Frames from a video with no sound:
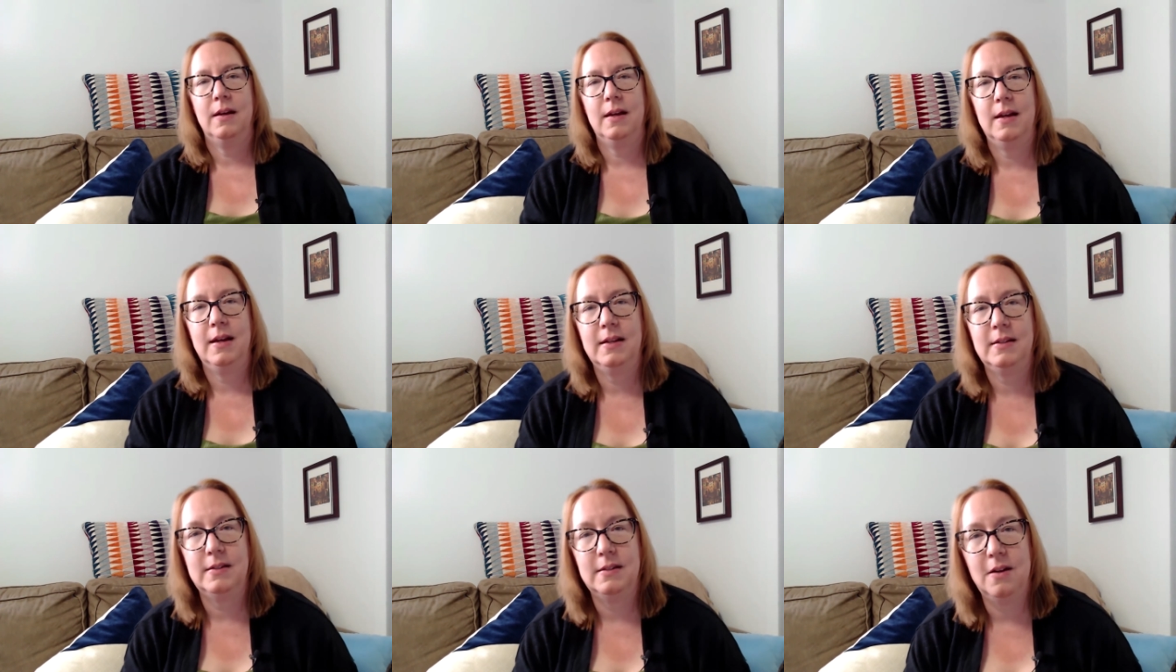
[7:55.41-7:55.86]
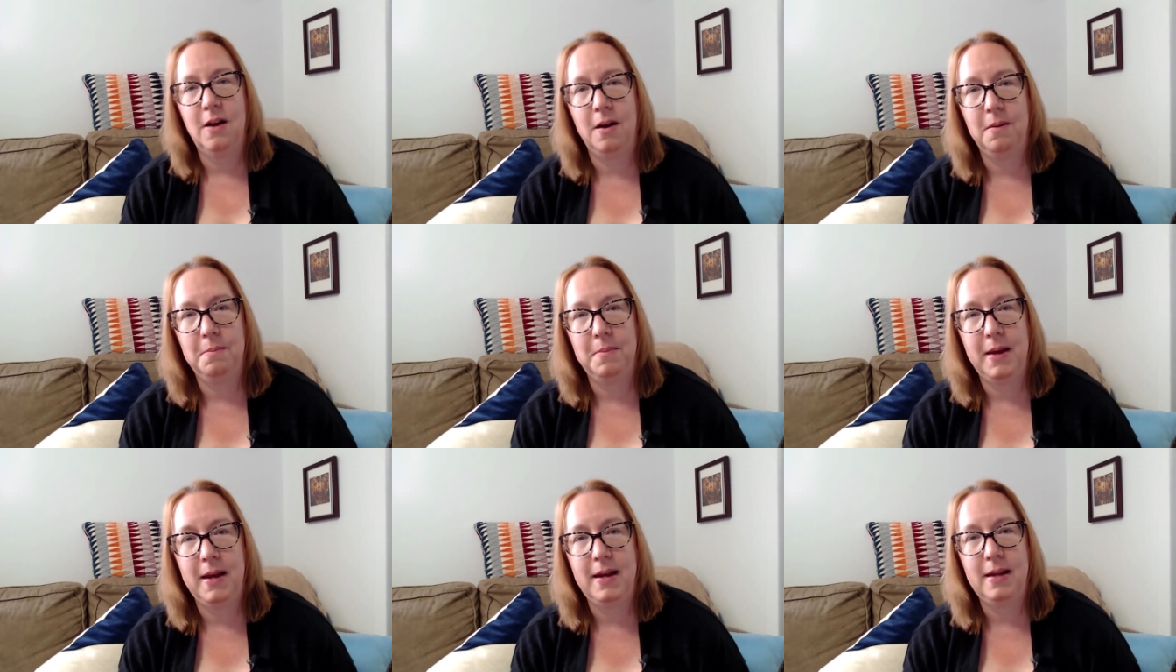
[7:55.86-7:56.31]
it's
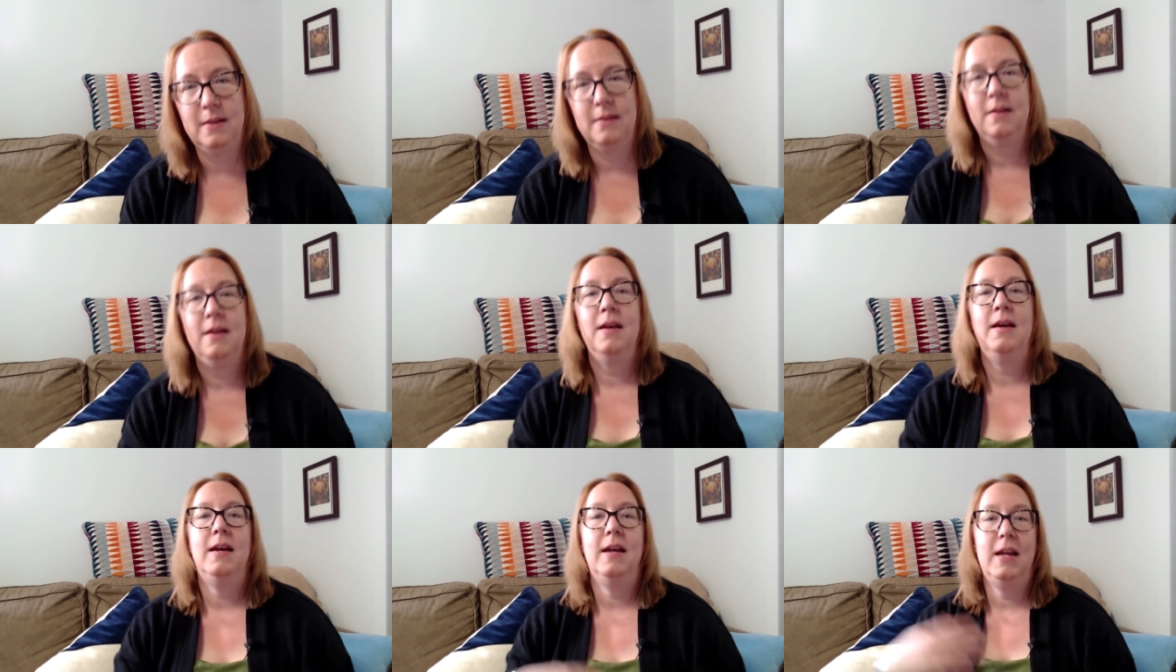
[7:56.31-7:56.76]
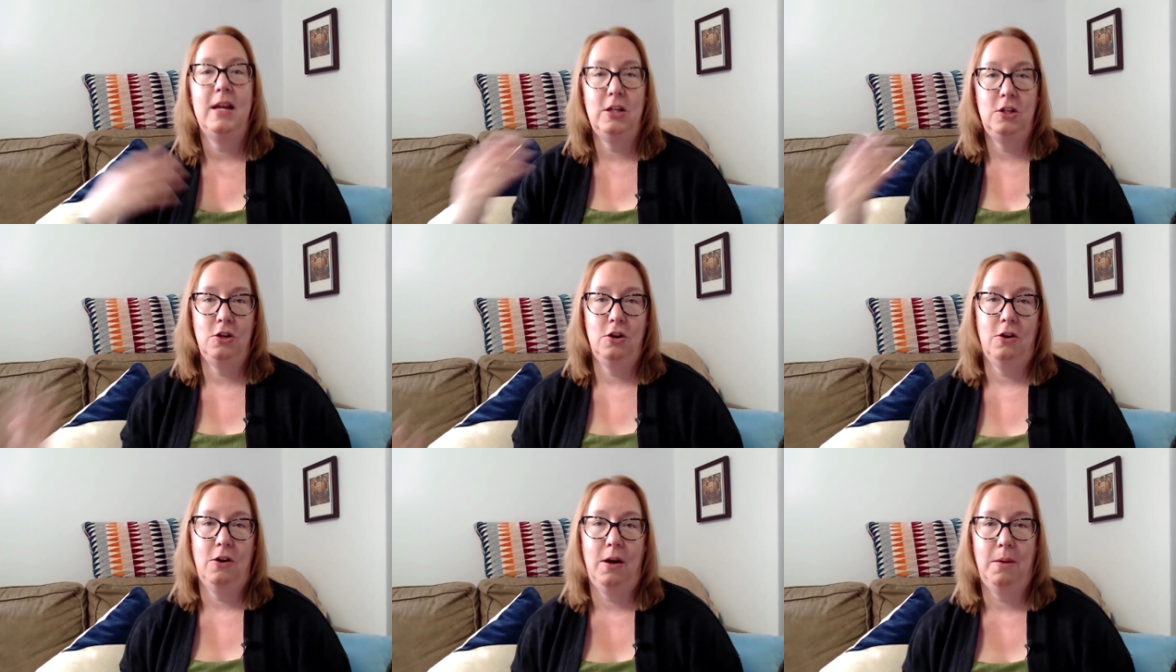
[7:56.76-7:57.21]
not made in
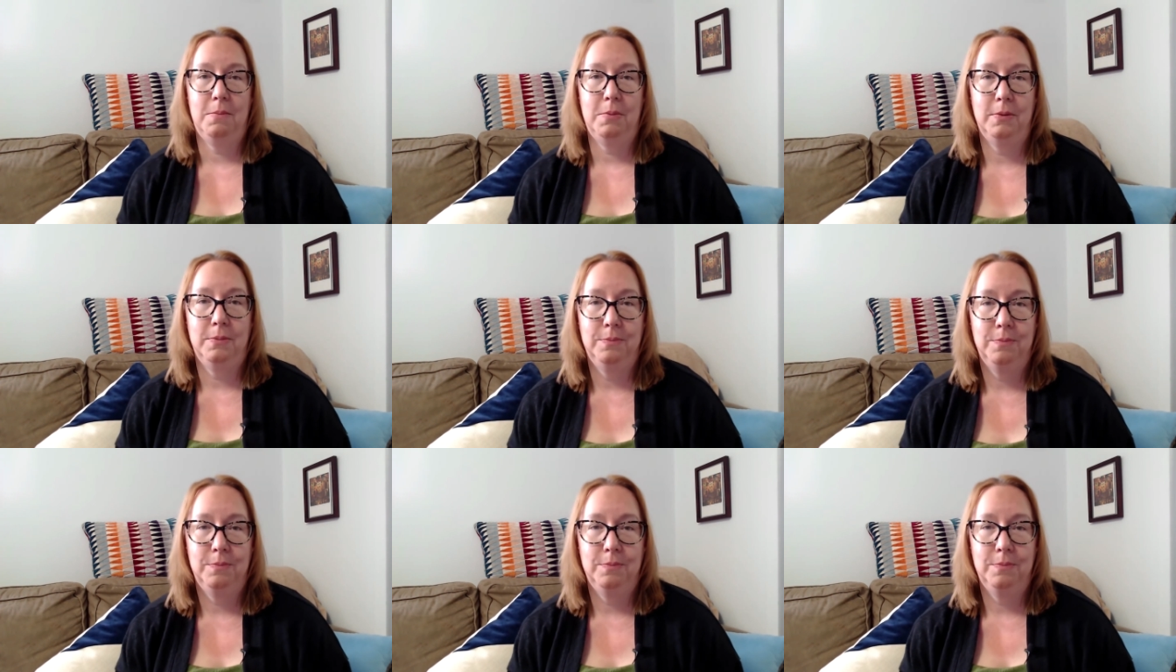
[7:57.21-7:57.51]
Europe.